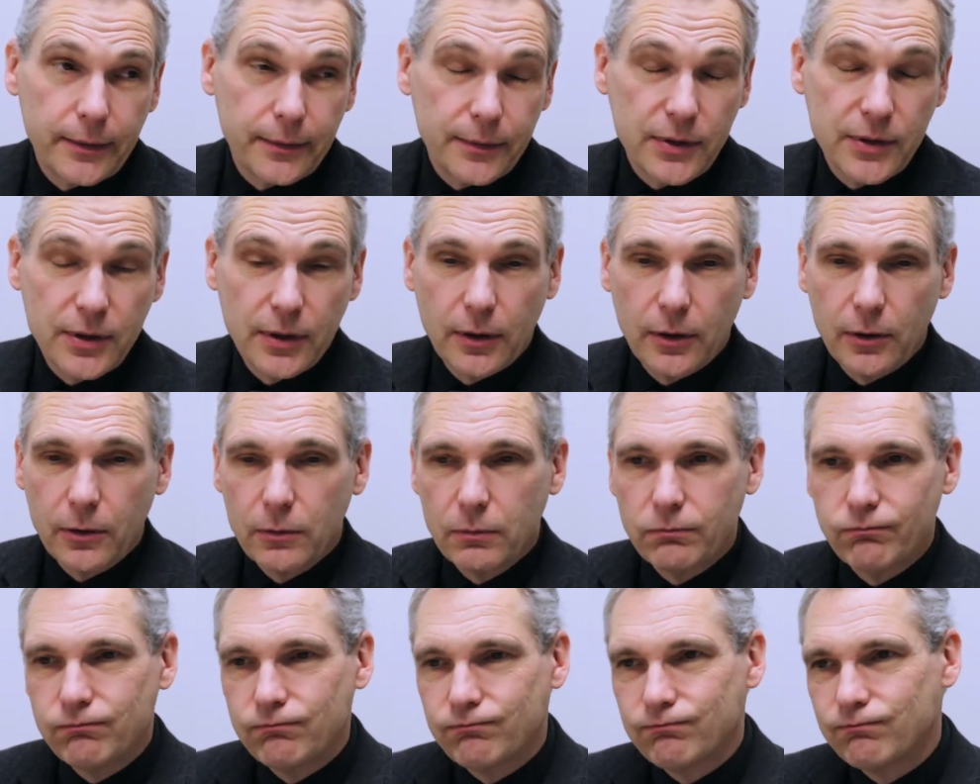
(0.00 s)

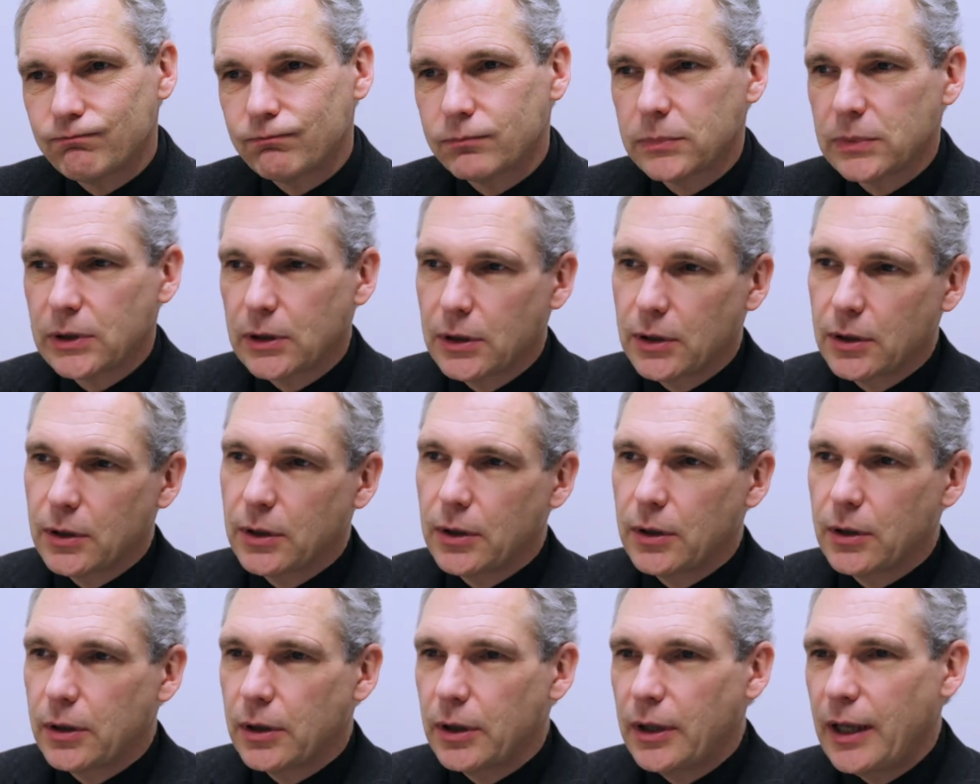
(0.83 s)
So
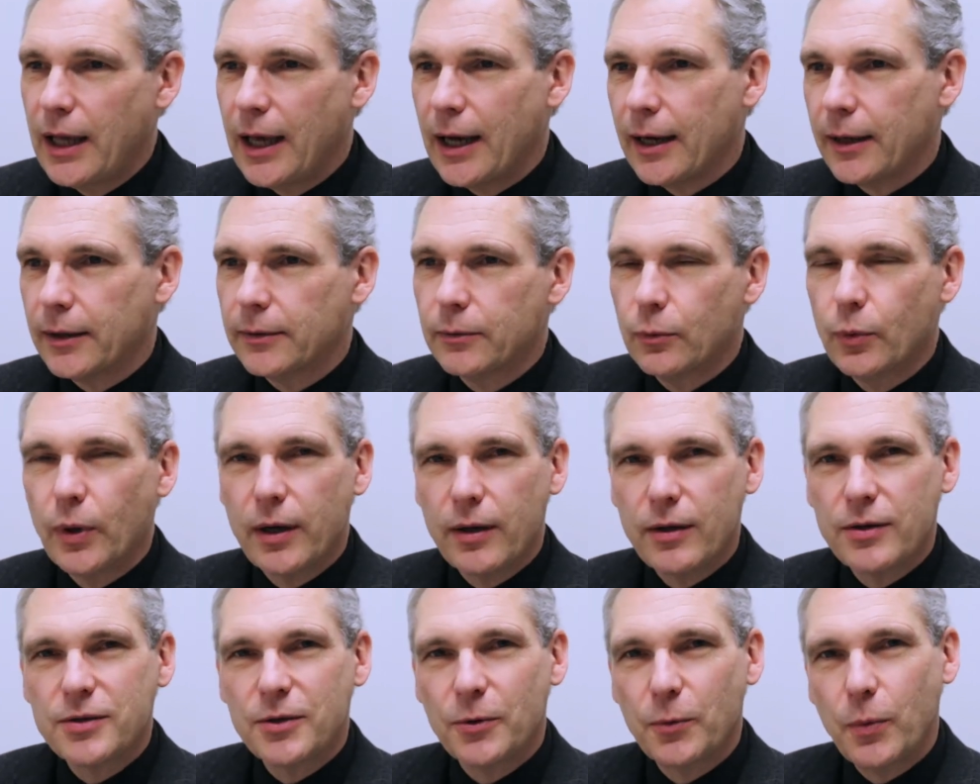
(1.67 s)
yeah, where
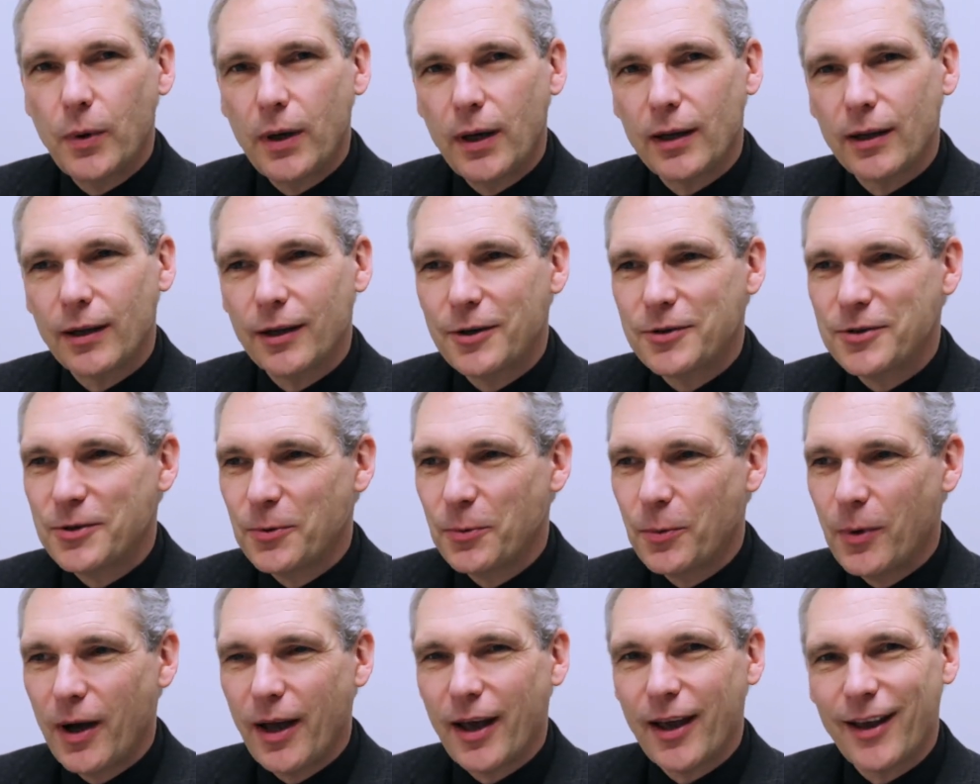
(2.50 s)
there's a will, there's a
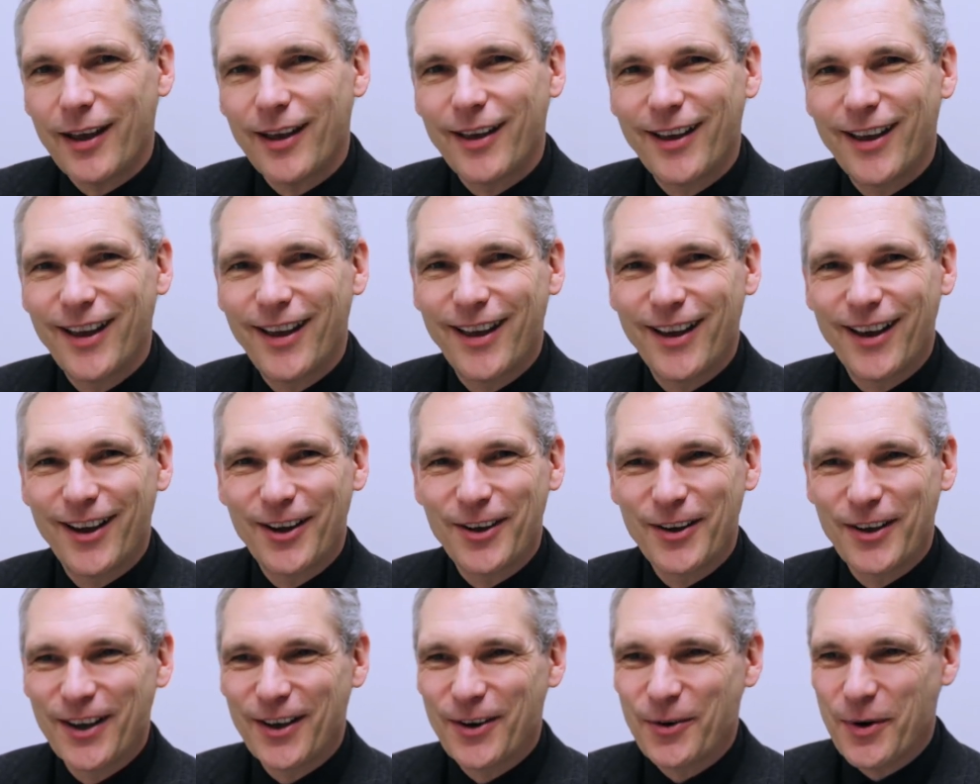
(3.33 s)
way.
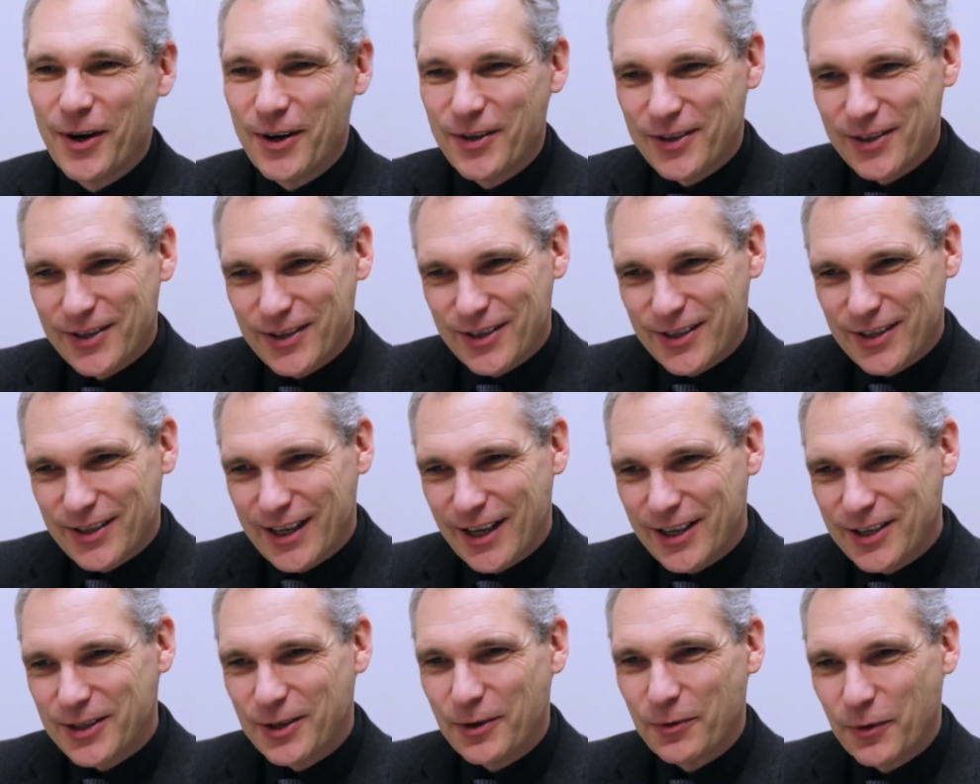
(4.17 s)
Where there's a
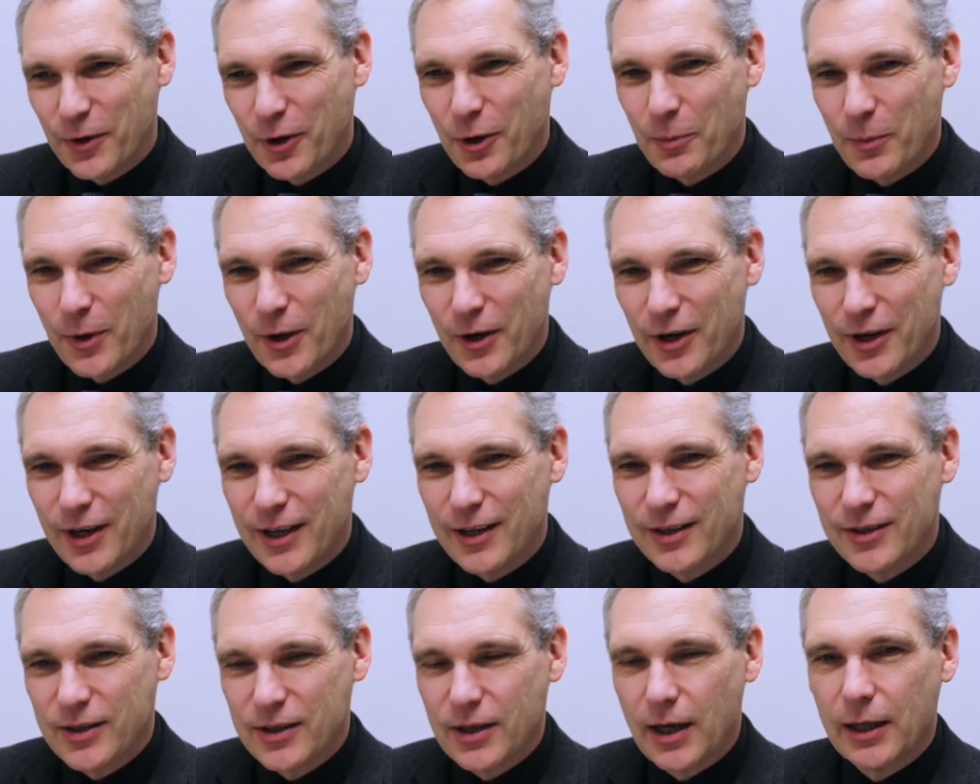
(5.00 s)
sense of
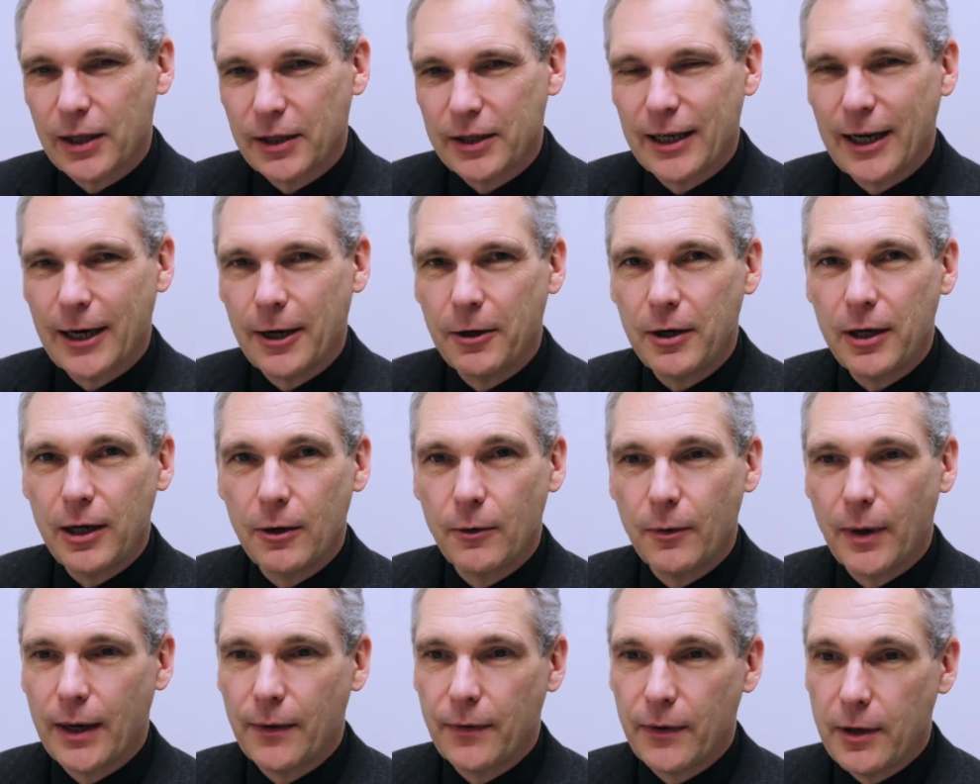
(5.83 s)
community solidarity
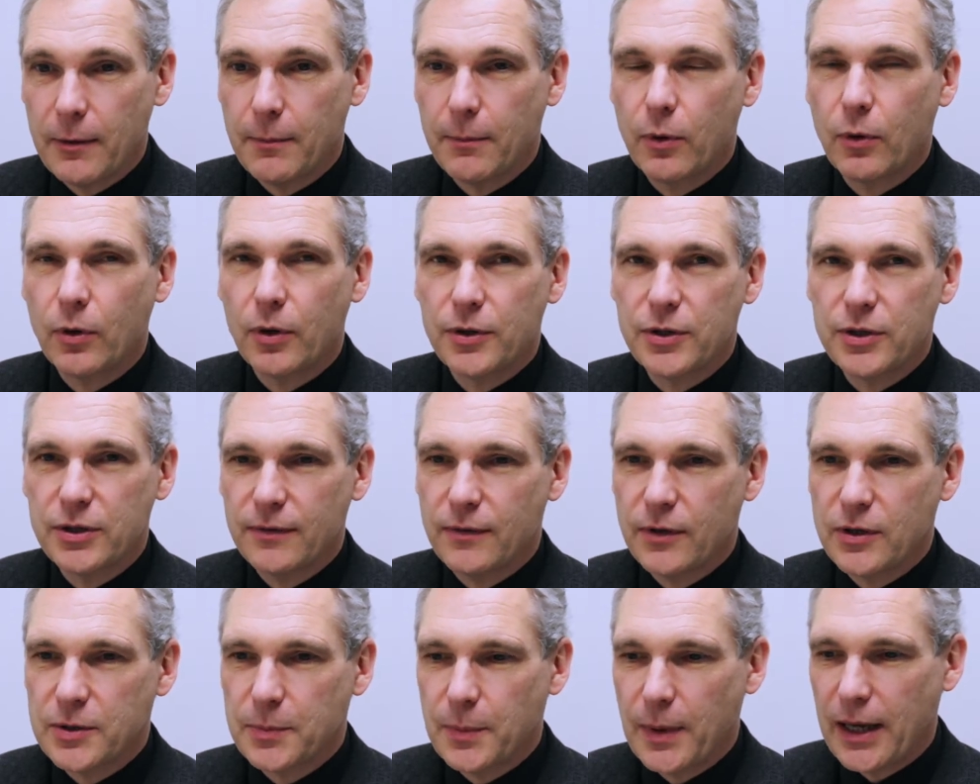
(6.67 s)
around the importance
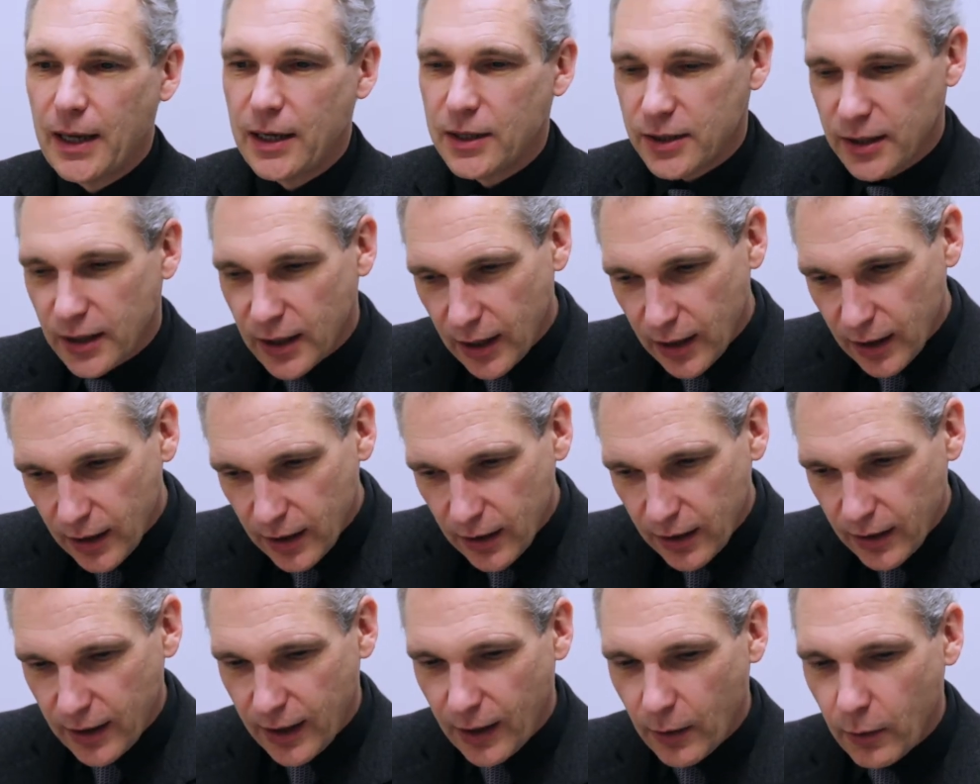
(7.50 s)
of a space,
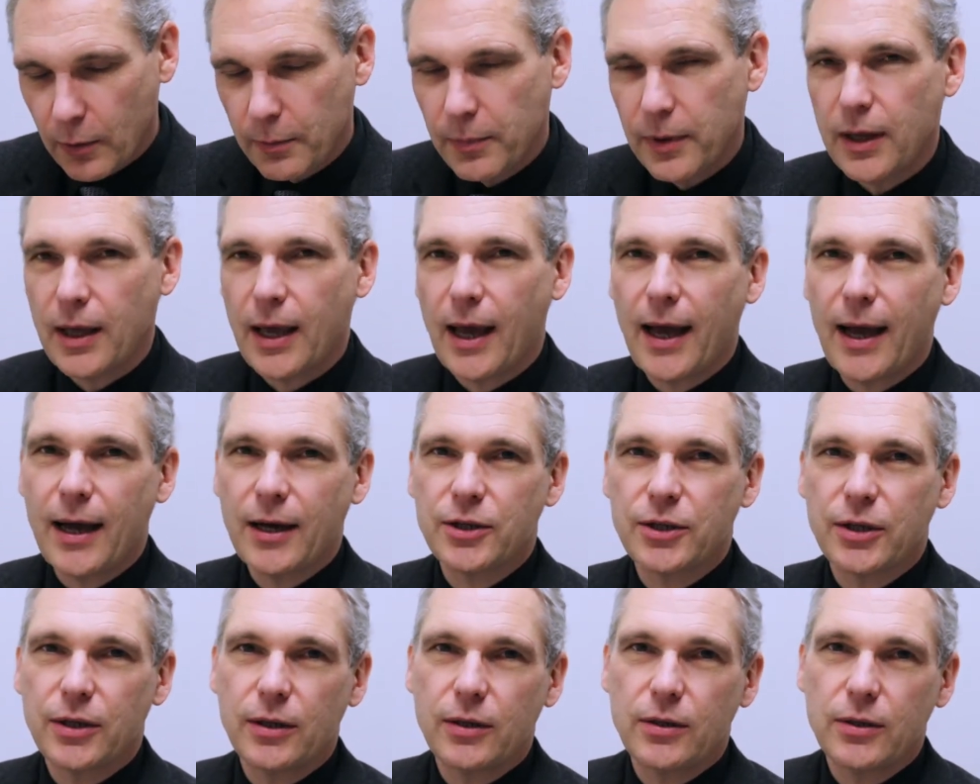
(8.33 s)
there will be
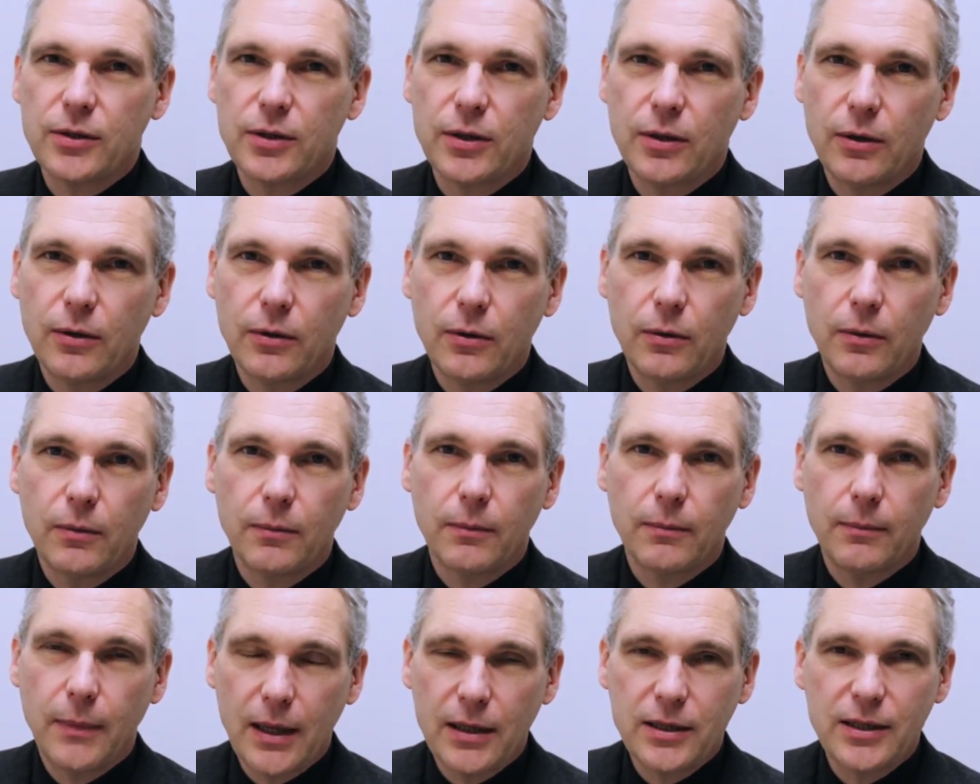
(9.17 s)
action to
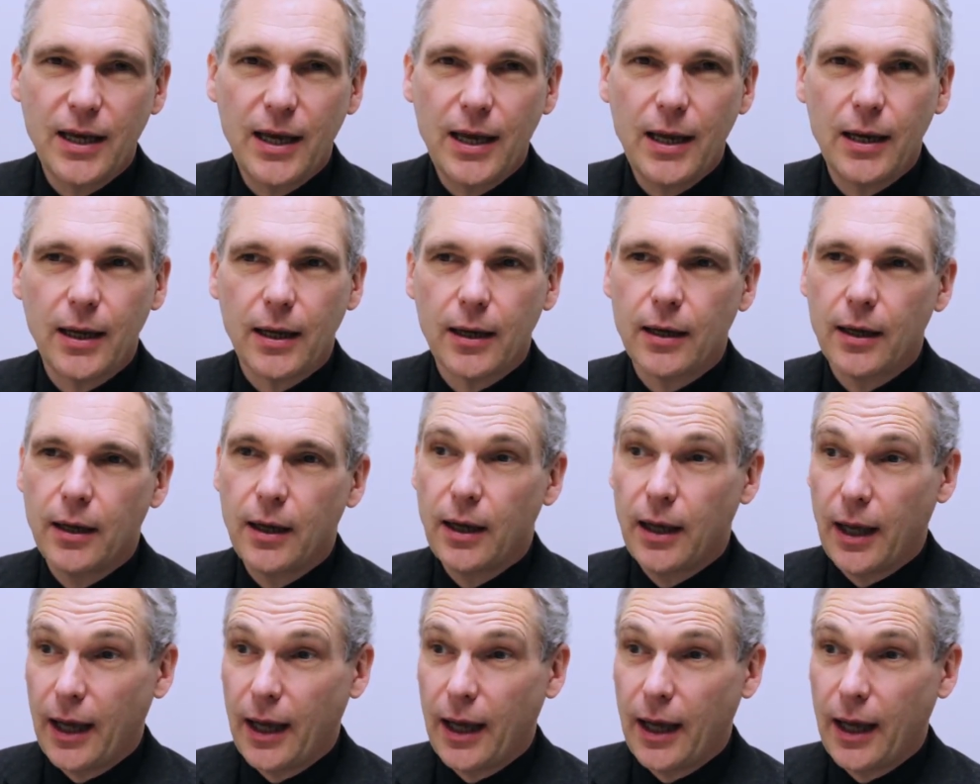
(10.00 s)
maintain it.